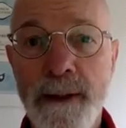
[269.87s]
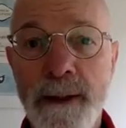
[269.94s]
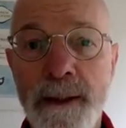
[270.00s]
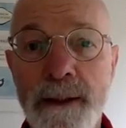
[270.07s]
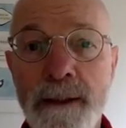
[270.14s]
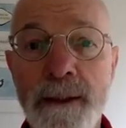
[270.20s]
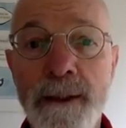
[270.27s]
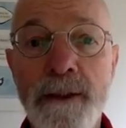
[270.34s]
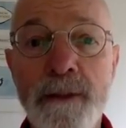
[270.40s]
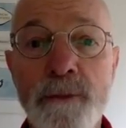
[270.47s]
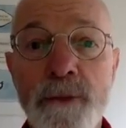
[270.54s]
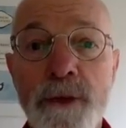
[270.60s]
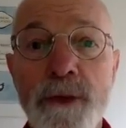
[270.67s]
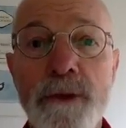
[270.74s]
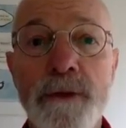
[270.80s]
And let the
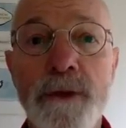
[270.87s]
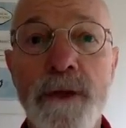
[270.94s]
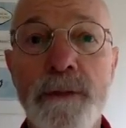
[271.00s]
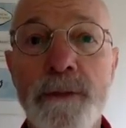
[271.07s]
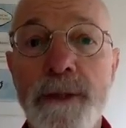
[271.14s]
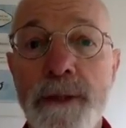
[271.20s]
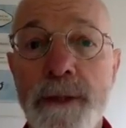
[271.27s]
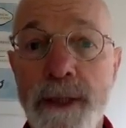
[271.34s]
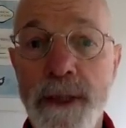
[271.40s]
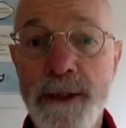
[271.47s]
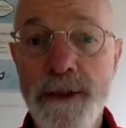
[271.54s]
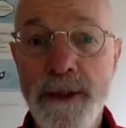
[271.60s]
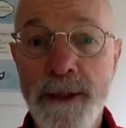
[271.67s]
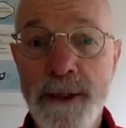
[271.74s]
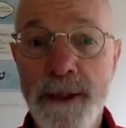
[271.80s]
breath come in
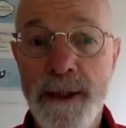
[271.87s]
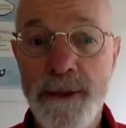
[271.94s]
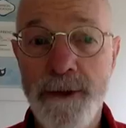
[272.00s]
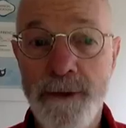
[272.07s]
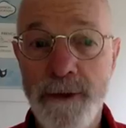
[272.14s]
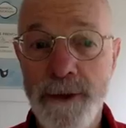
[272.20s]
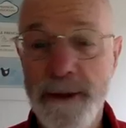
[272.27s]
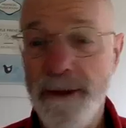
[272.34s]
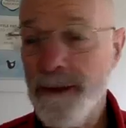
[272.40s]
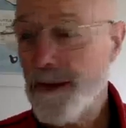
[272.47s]
easily, naturally.